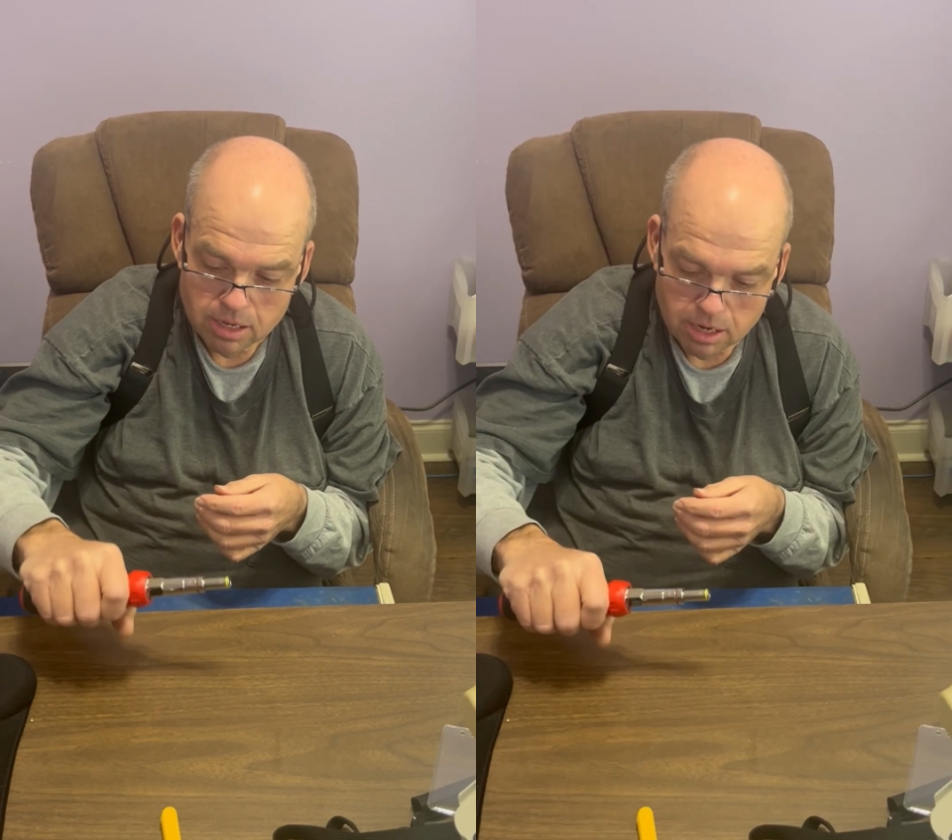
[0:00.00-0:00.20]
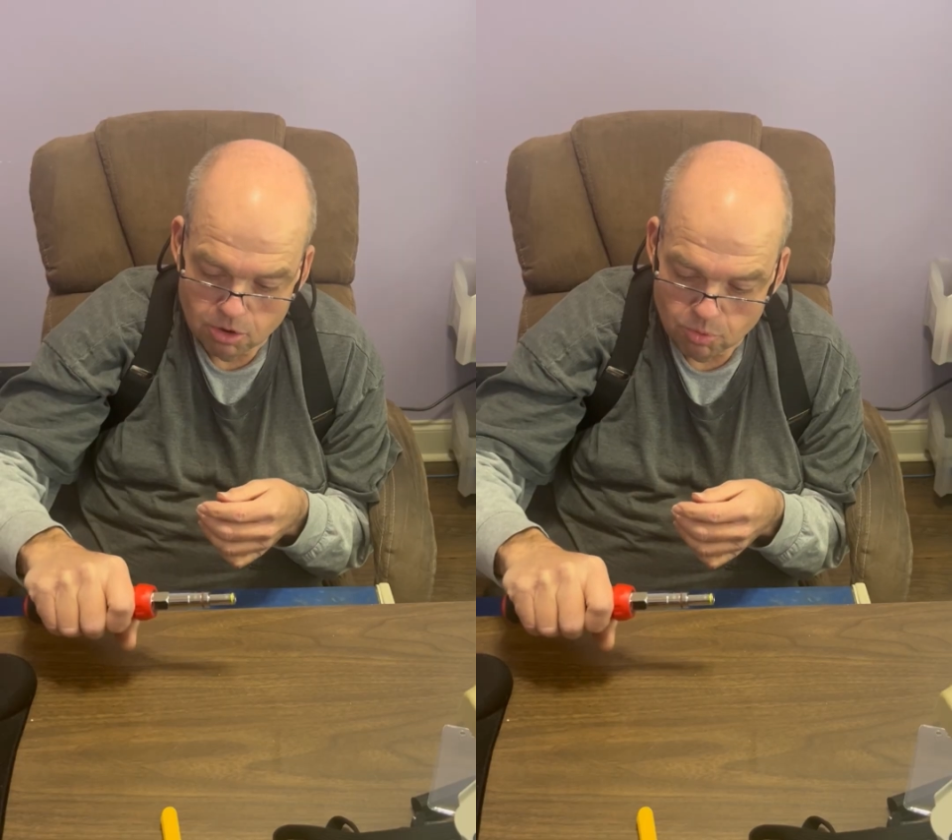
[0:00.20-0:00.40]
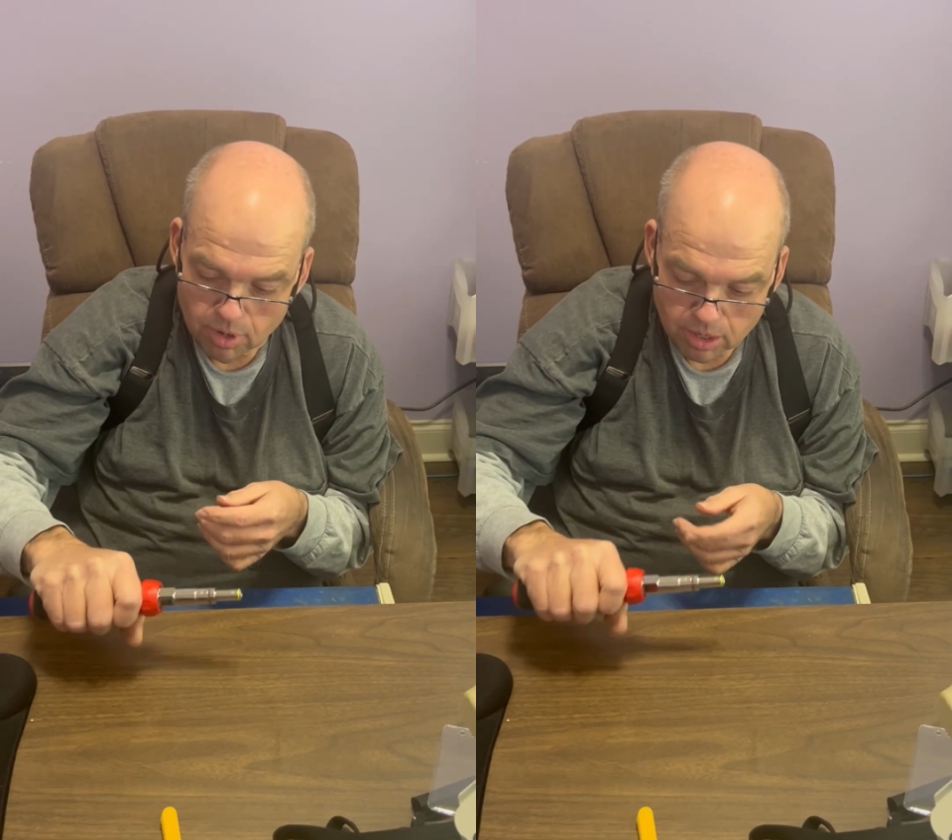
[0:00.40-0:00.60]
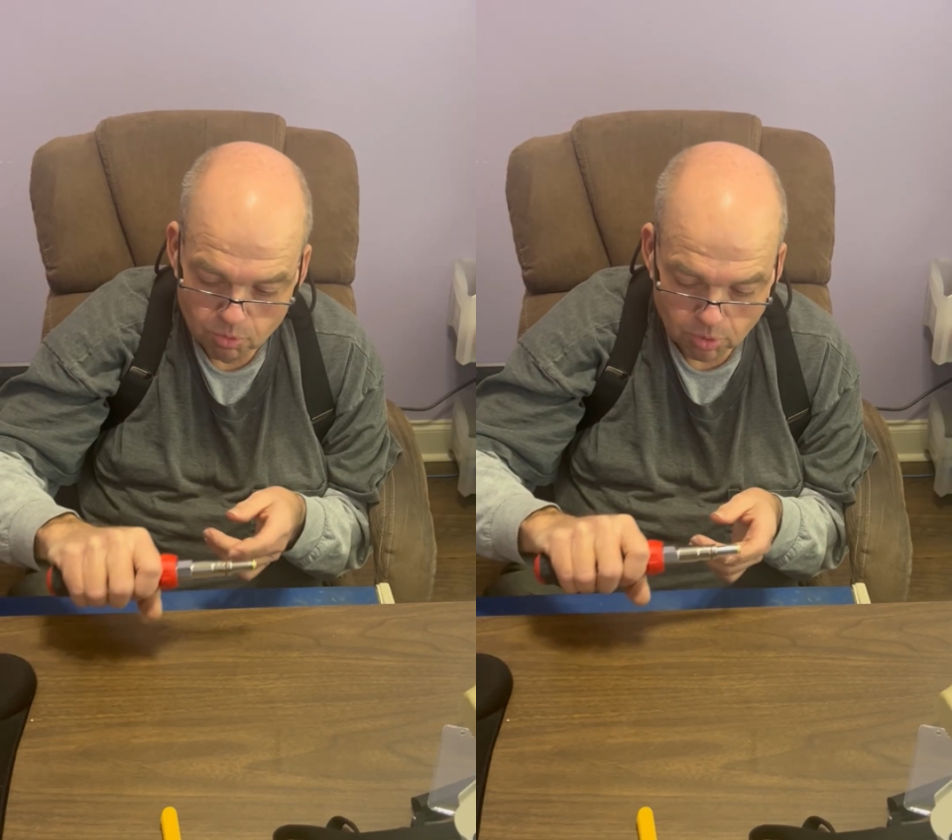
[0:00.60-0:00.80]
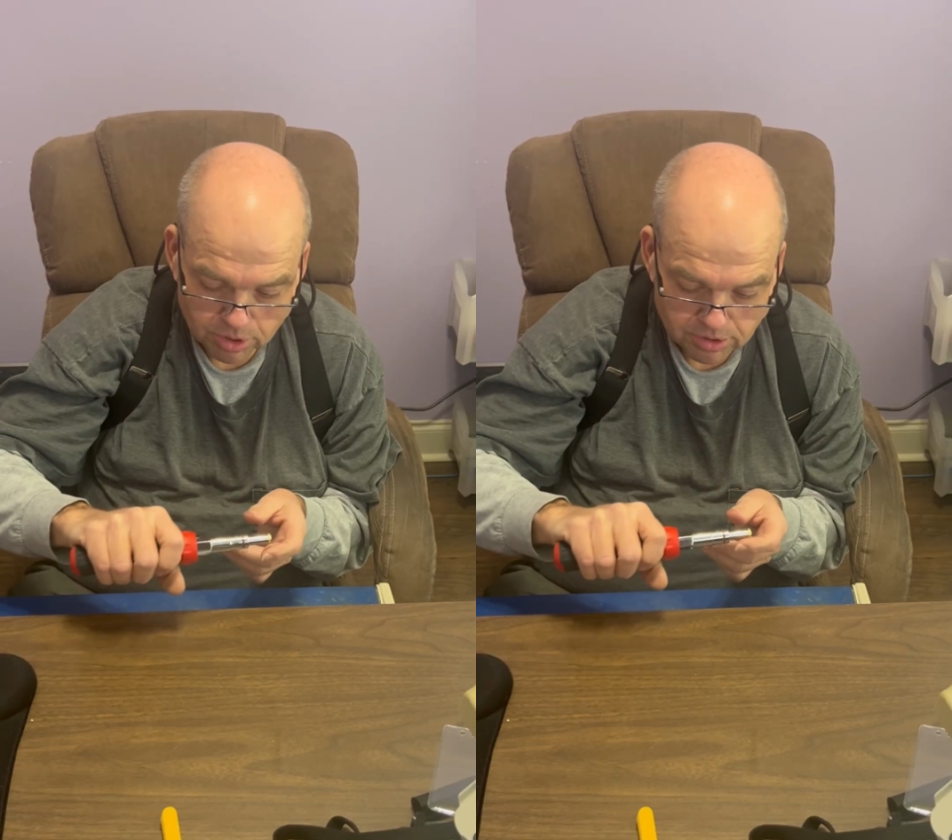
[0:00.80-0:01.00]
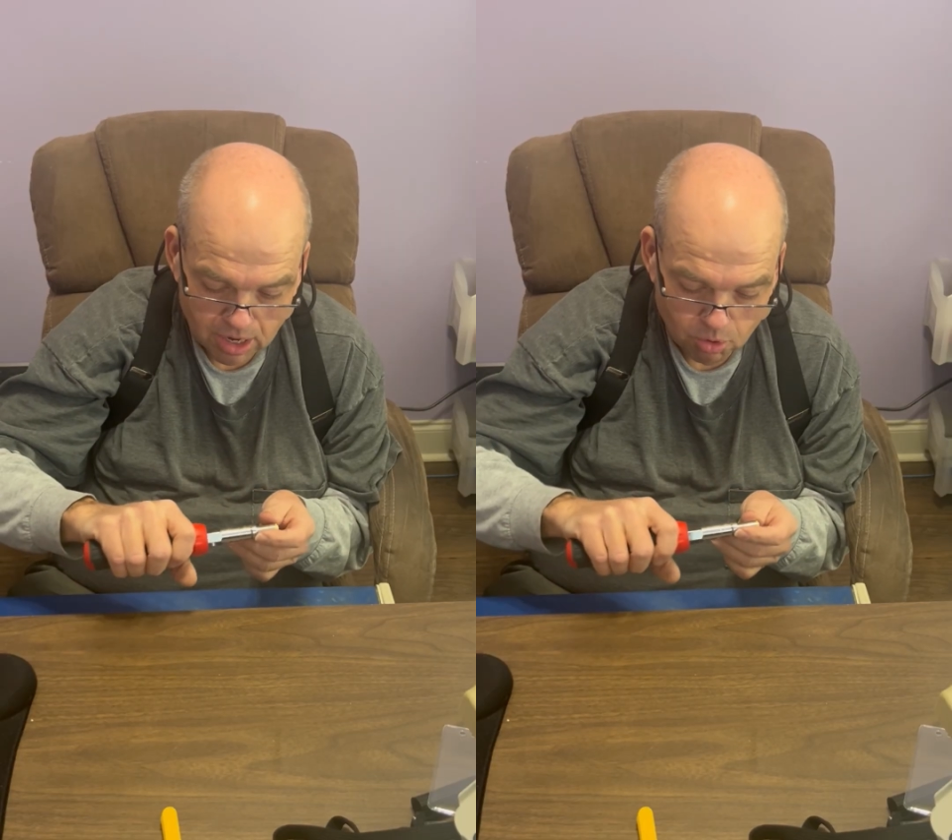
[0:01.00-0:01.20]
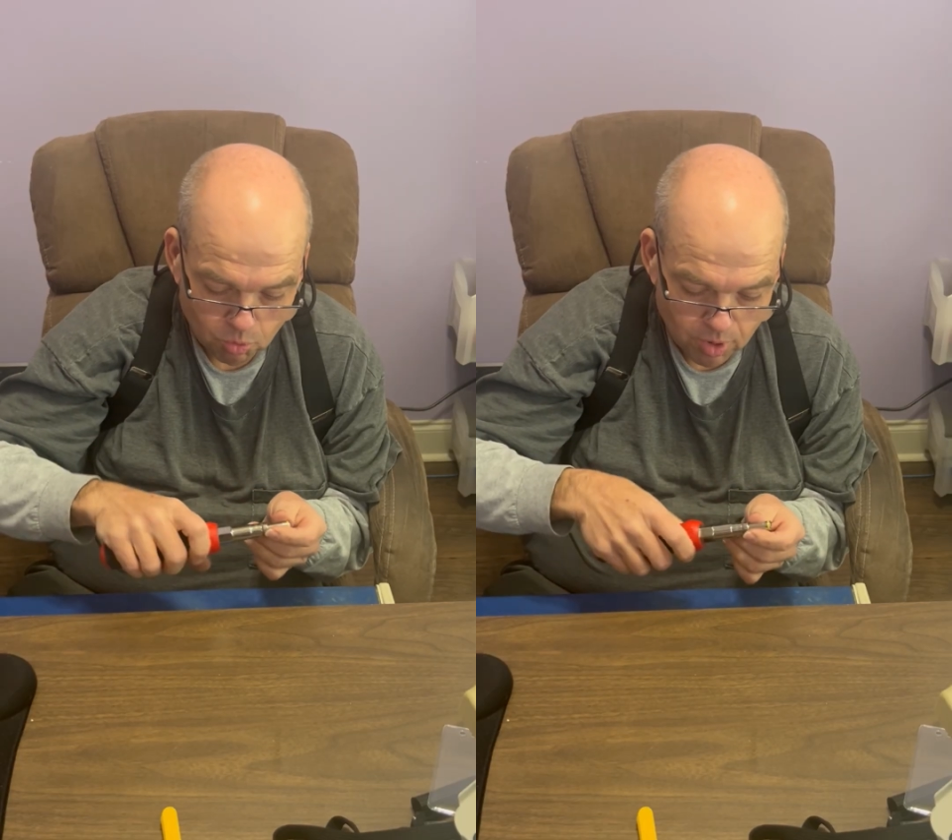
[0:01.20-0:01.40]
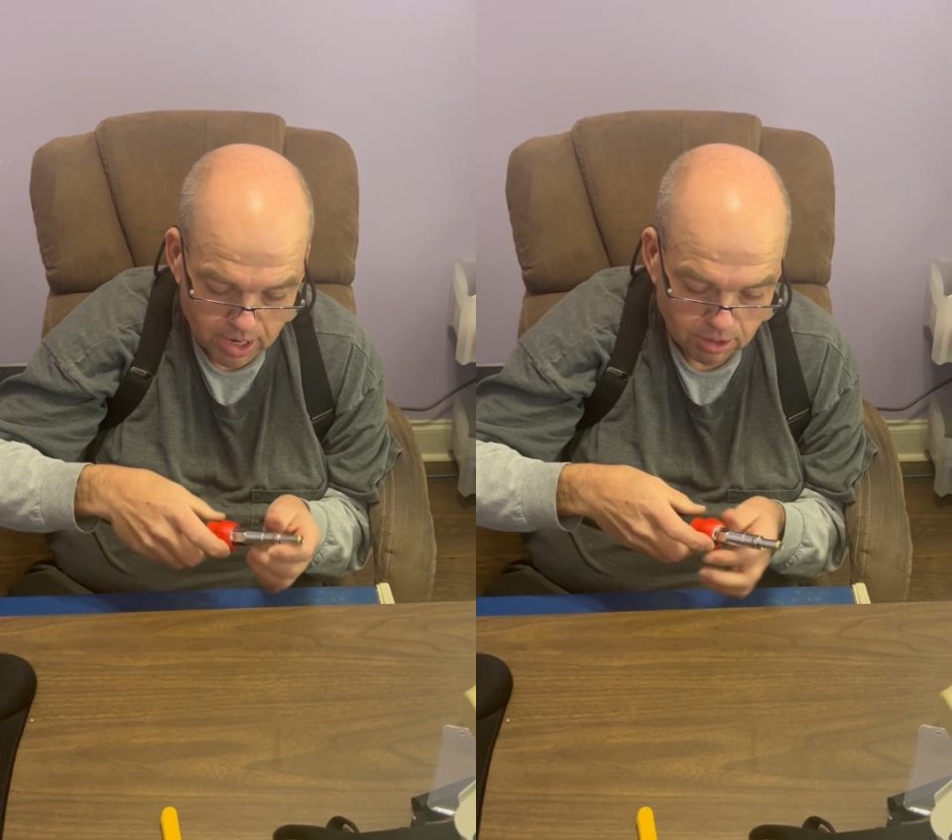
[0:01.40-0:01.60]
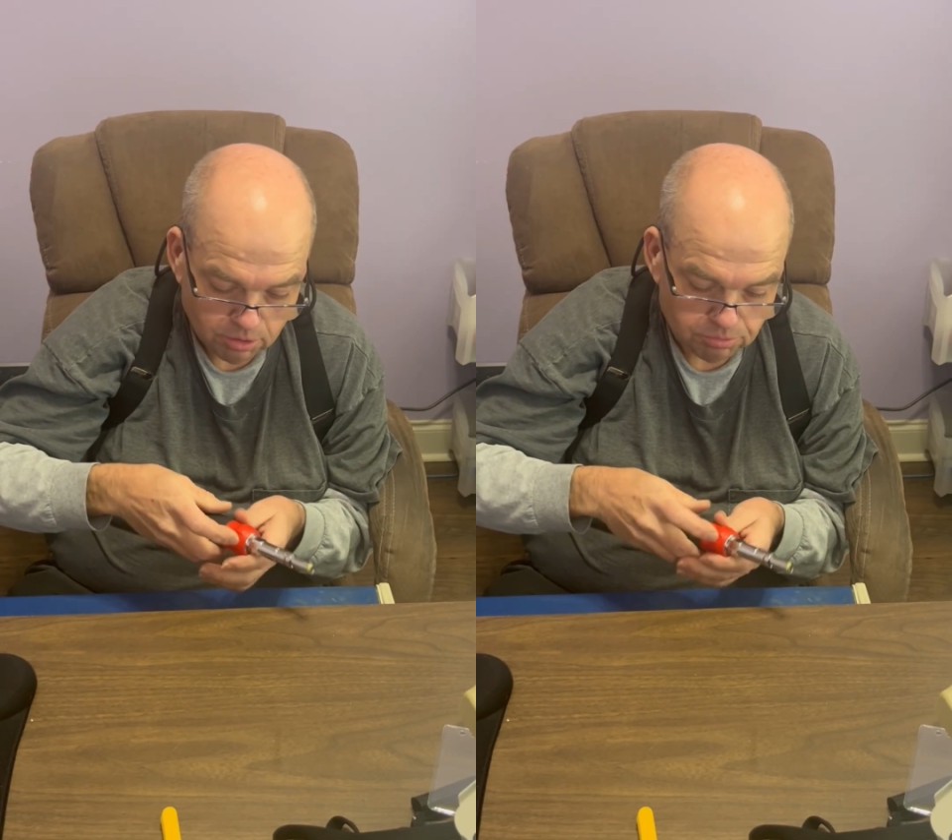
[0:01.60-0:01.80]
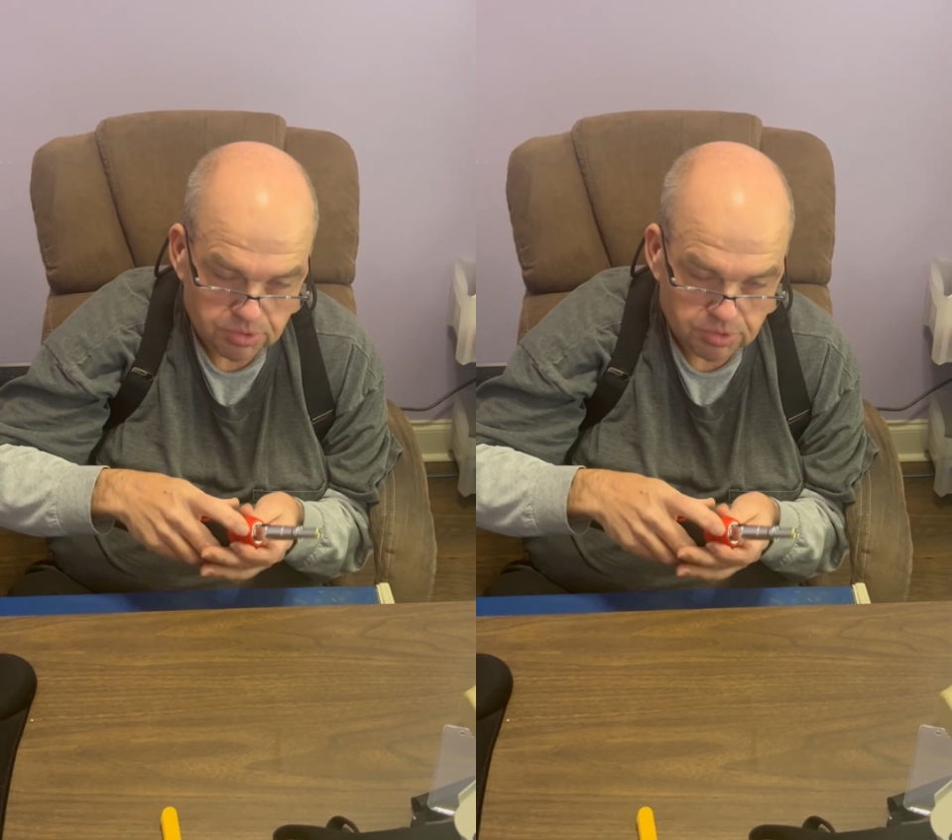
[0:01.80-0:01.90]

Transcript: It really works out well.